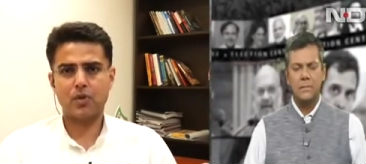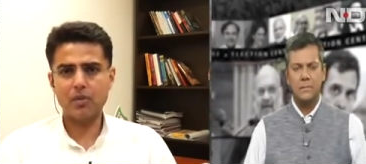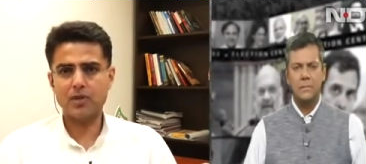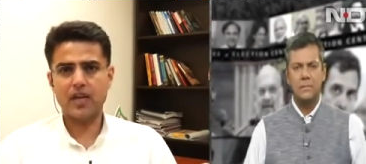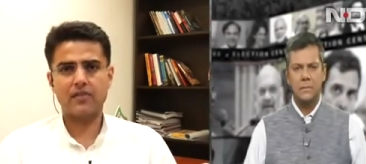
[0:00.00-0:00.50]

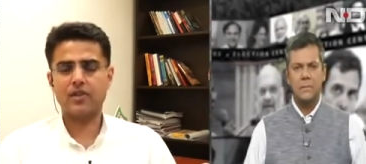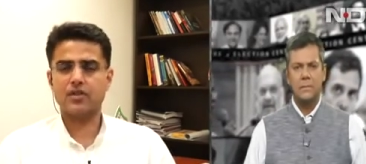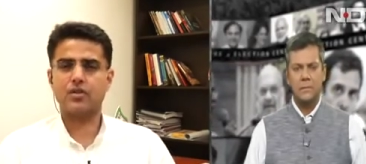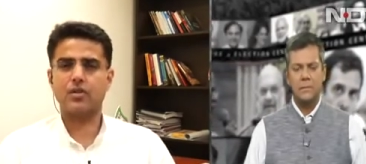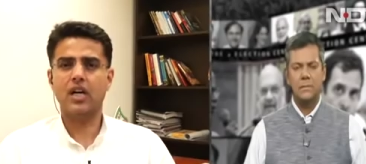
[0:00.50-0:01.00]
Speaker 1: promised 5 years
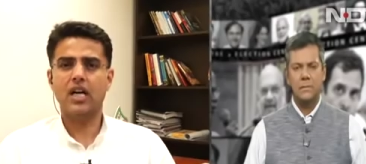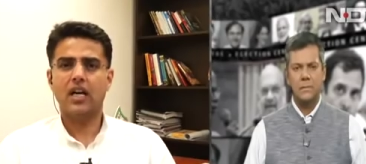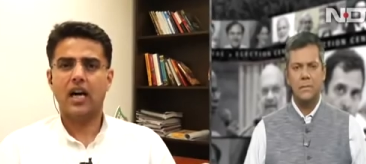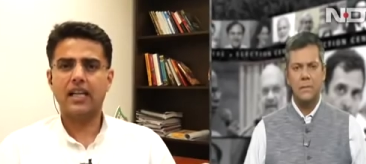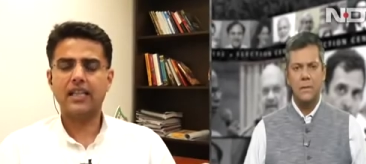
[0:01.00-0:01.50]
ago.
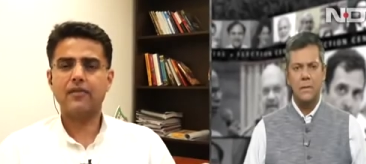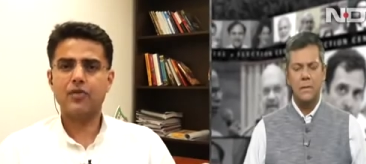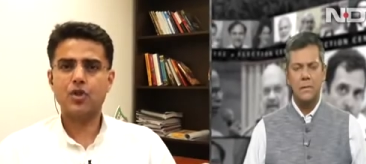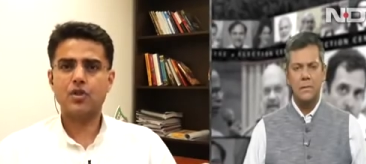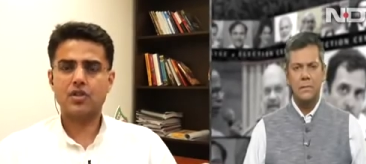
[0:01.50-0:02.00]
I think we
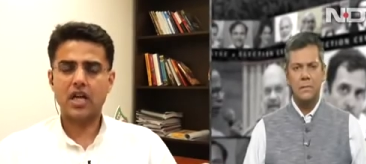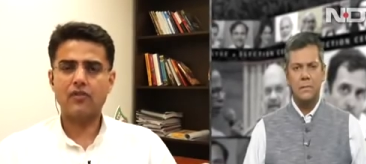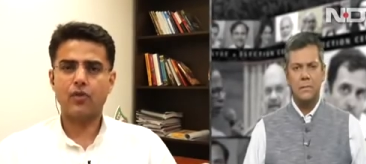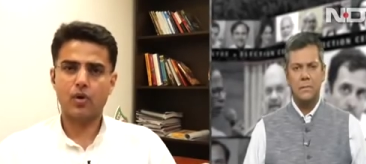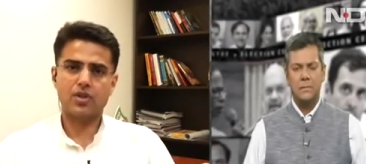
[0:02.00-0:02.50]
should start
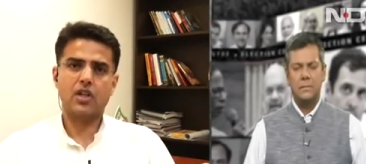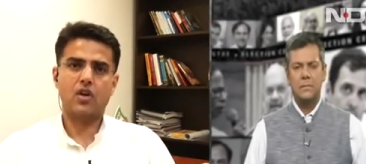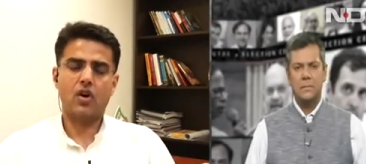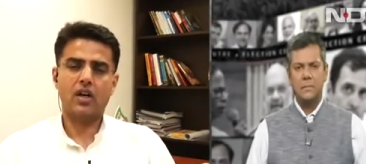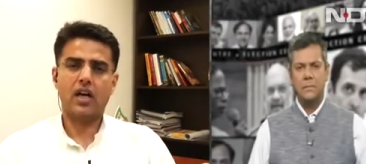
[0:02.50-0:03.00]
focusing
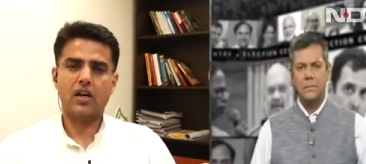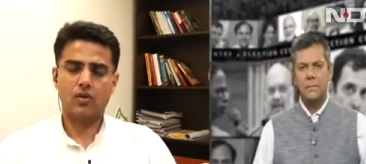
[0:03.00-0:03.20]
on our